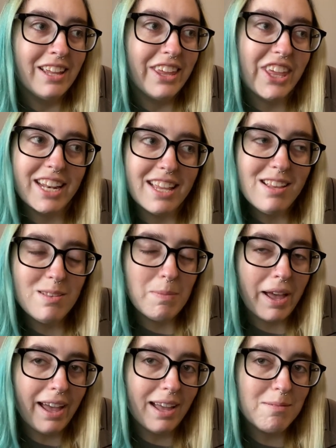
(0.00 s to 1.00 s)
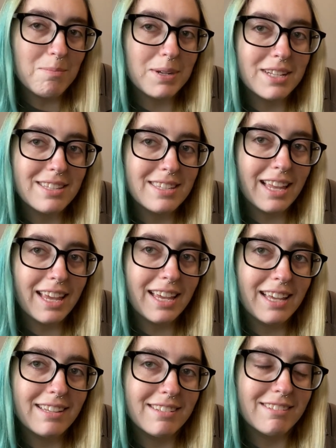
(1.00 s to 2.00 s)
it is bad, but it's like
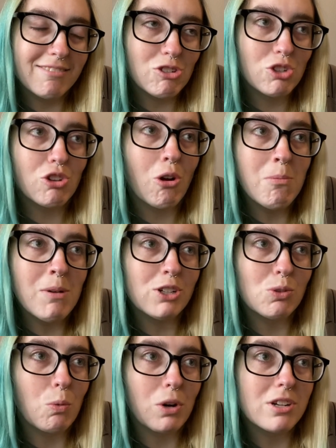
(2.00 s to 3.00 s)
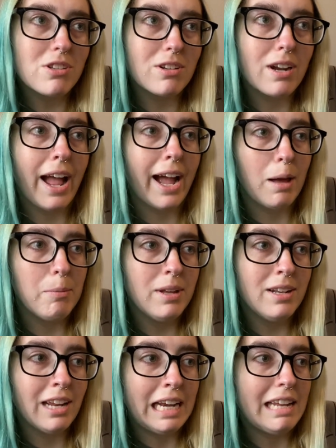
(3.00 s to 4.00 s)
so much worse could
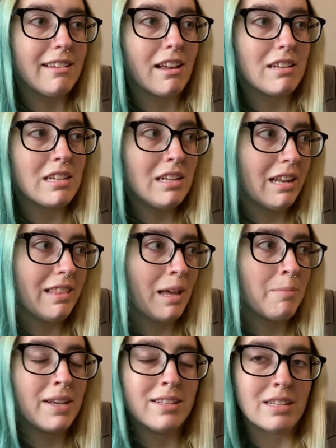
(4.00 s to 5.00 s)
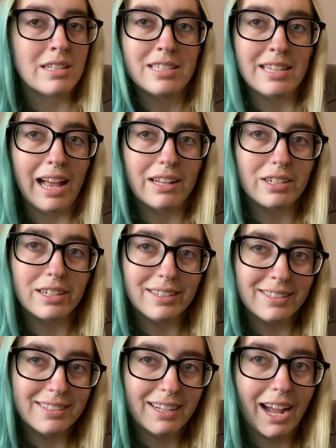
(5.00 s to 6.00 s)
happen and it doesn't, and that makes it sadder.
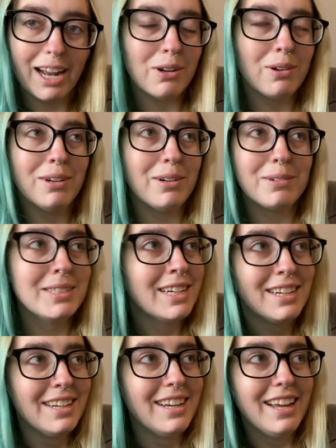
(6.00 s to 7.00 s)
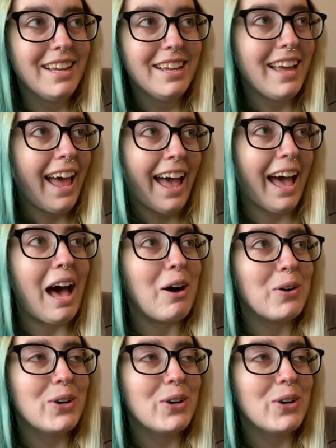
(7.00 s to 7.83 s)
I don't know how?